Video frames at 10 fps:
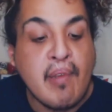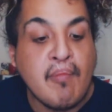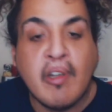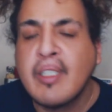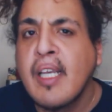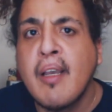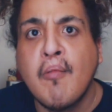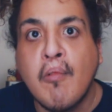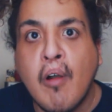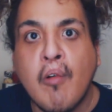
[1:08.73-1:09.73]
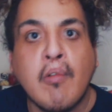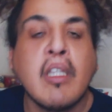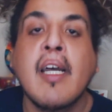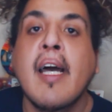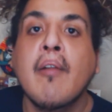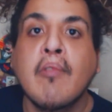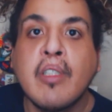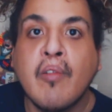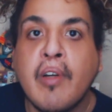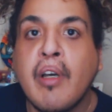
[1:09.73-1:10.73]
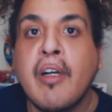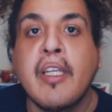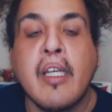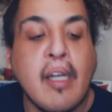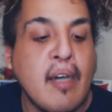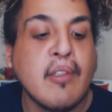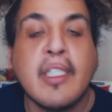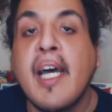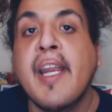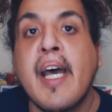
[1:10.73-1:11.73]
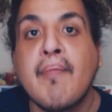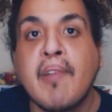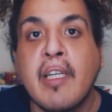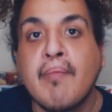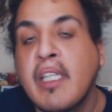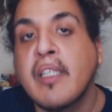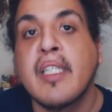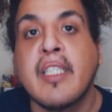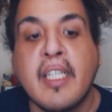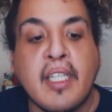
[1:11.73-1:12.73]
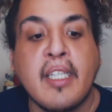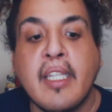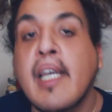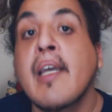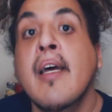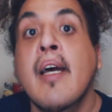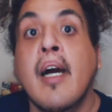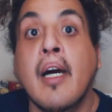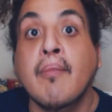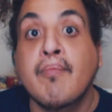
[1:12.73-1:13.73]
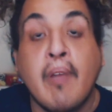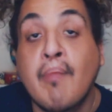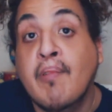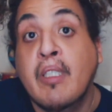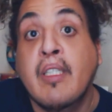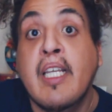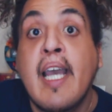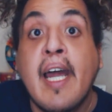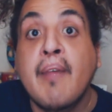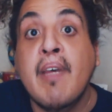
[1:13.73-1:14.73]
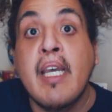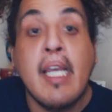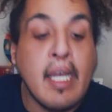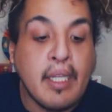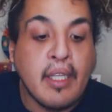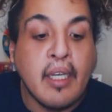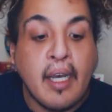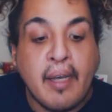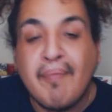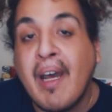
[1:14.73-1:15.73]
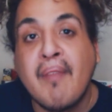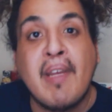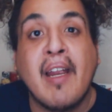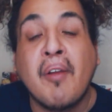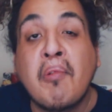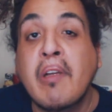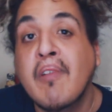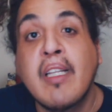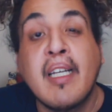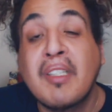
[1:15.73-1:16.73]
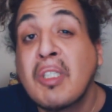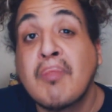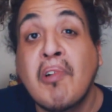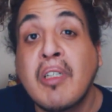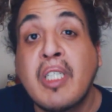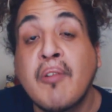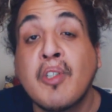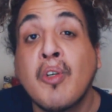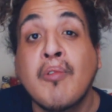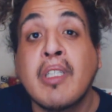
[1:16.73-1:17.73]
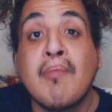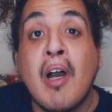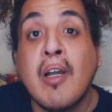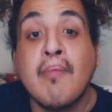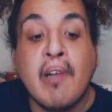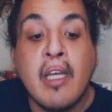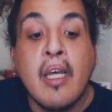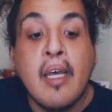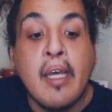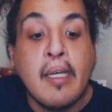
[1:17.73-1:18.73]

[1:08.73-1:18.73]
of people are saying, whoa, what the heck, what's going on here? How is that happening? Because at the end of the day, up in the anime, and I mean, I don't want to really get into spoiler territory with the manga, but